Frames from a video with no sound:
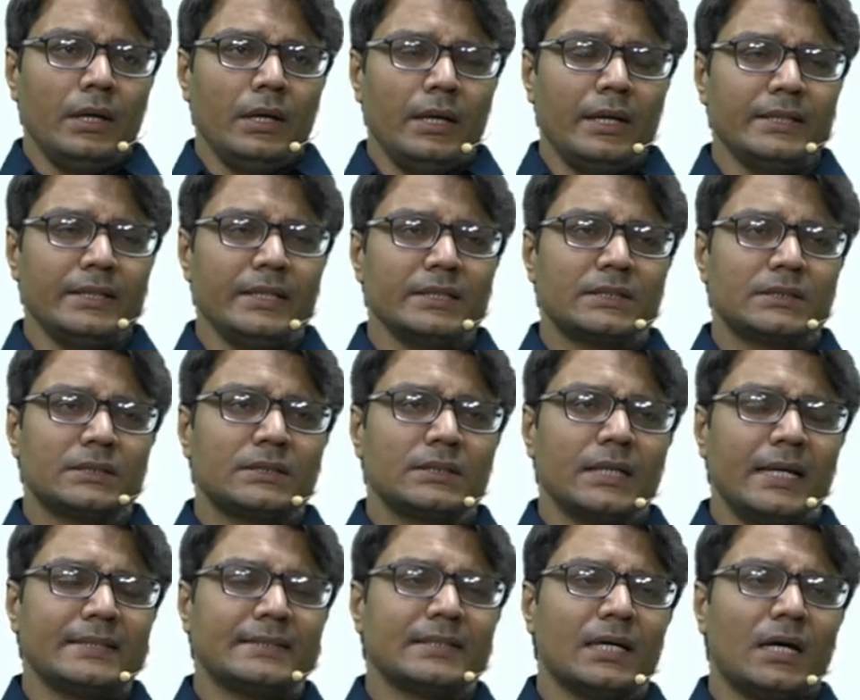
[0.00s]
In this
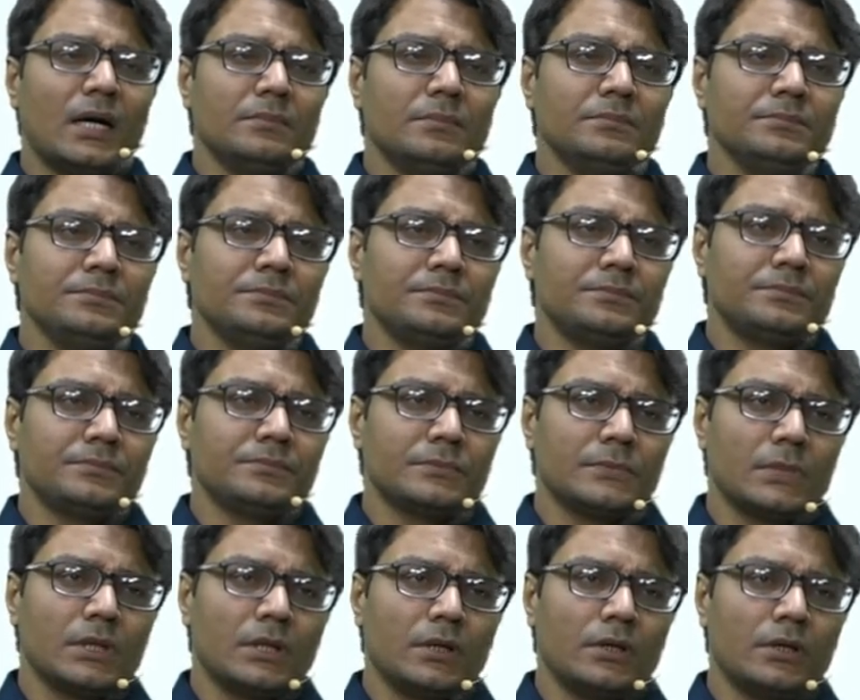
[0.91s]
exam,
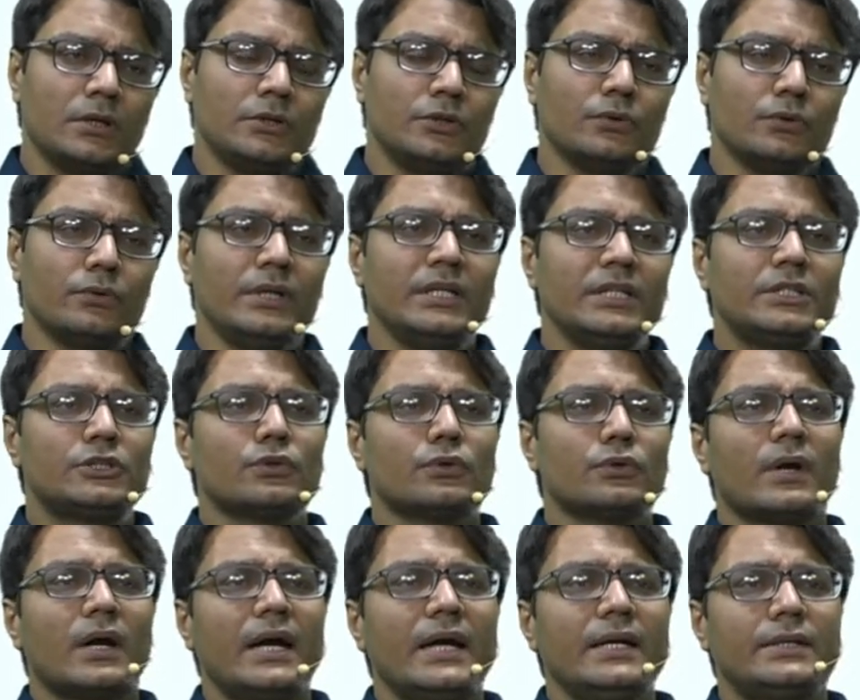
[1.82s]
you need to
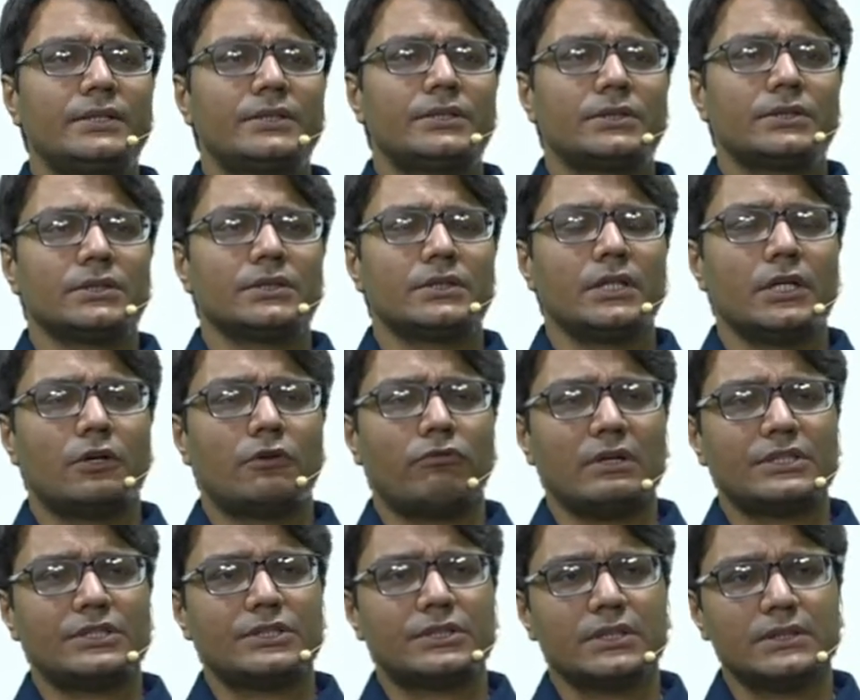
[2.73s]
write the
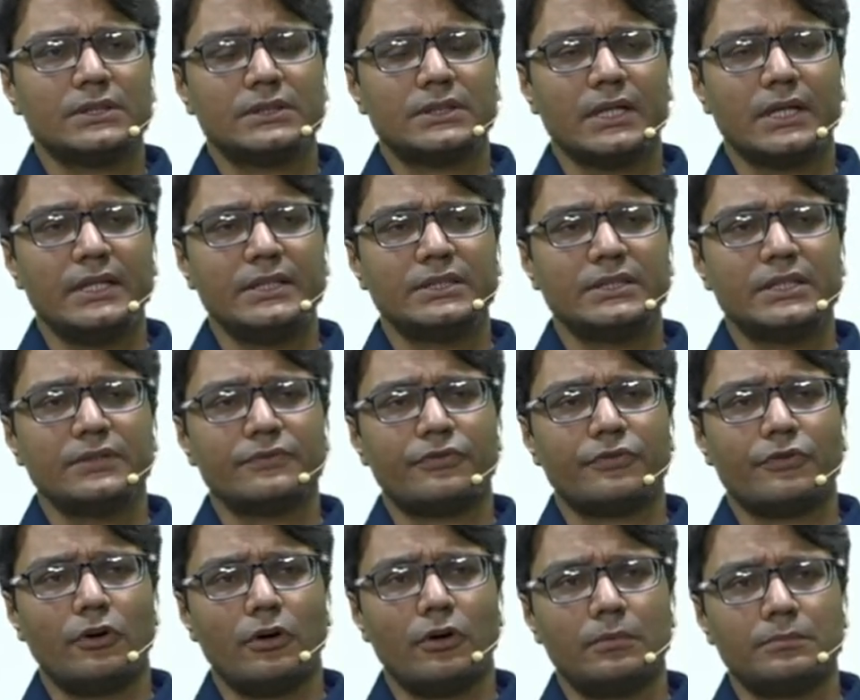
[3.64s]
questions ranging
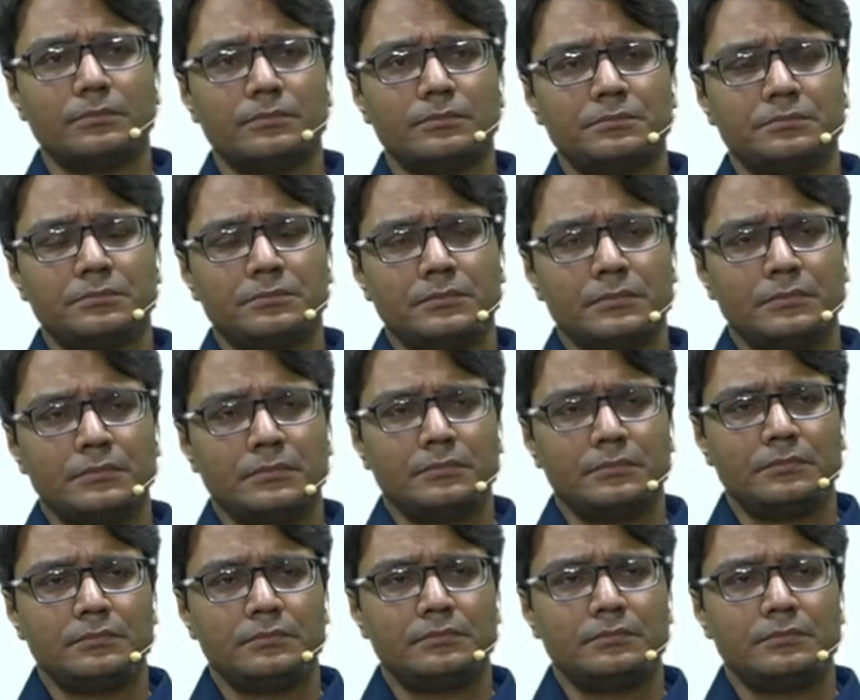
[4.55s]
from
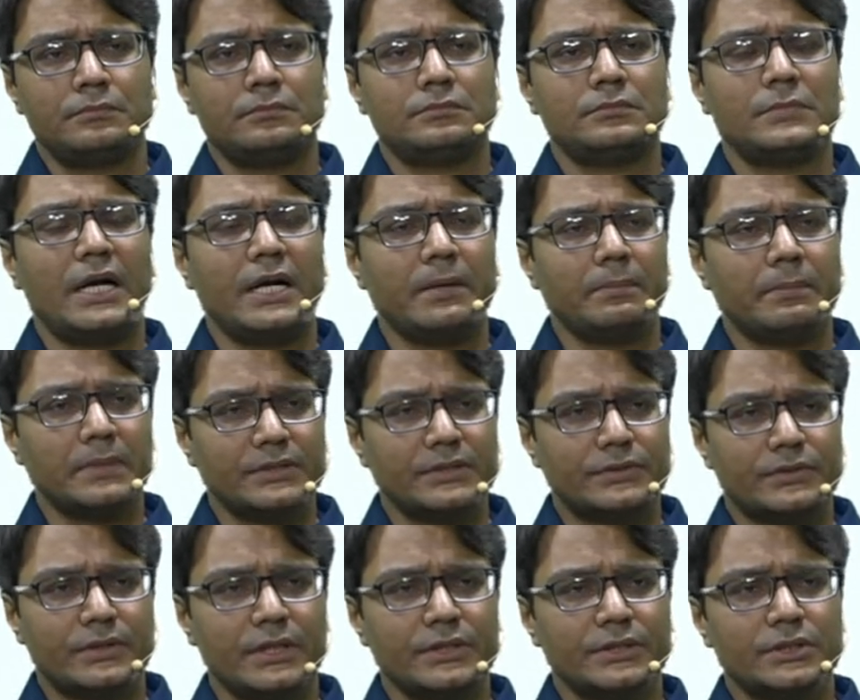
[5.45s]

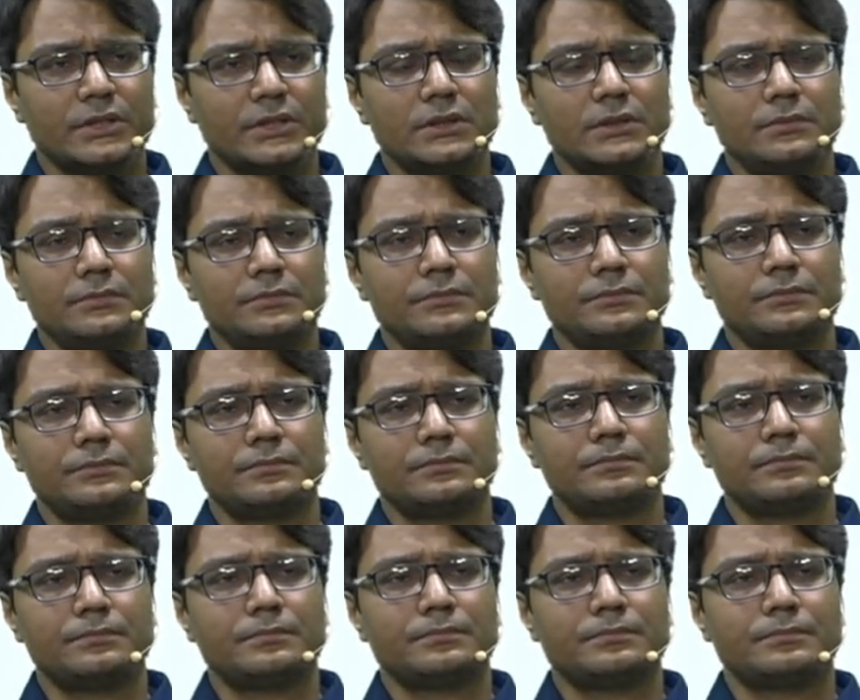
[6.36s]
administration,
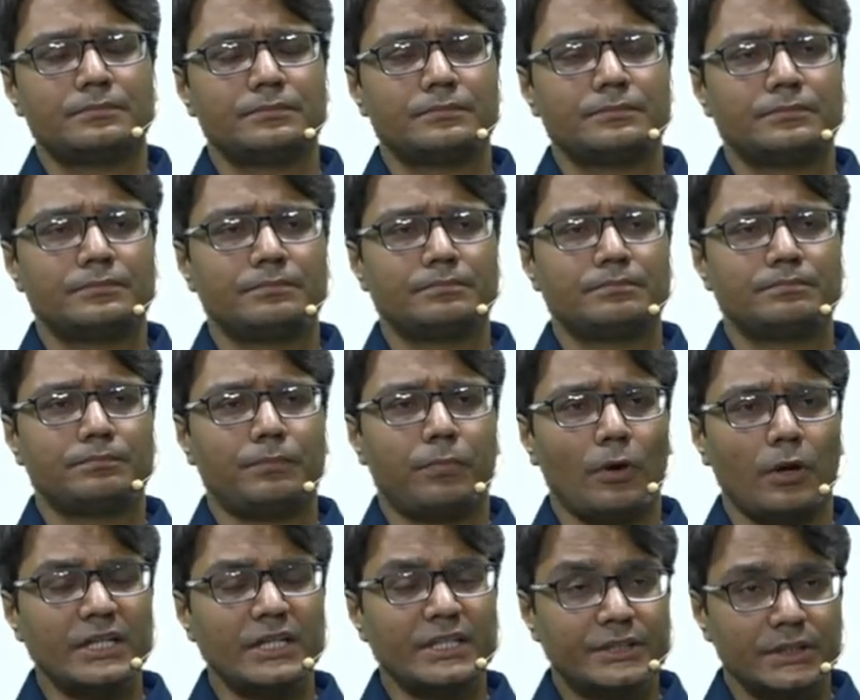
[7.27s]

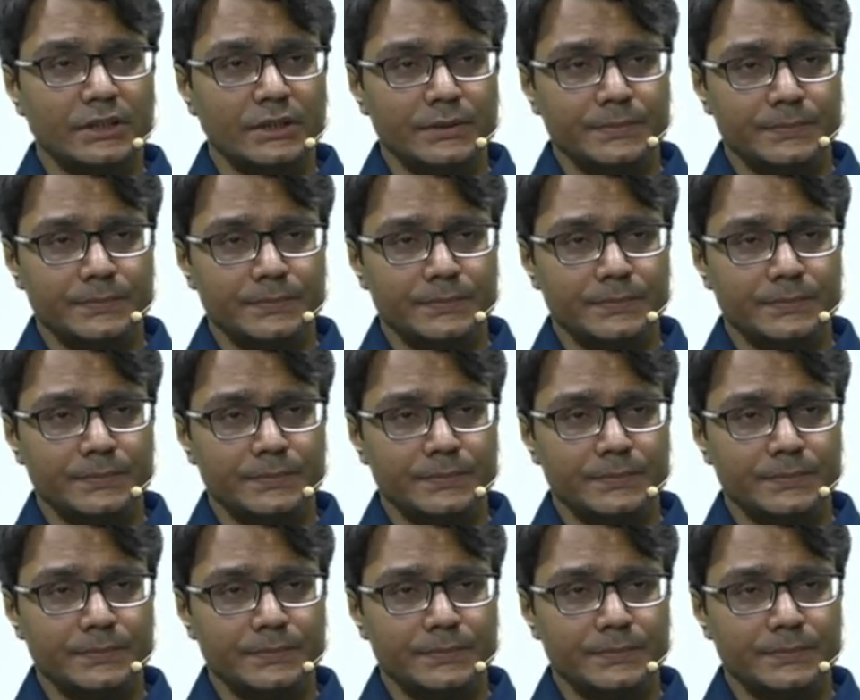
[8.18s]
polity,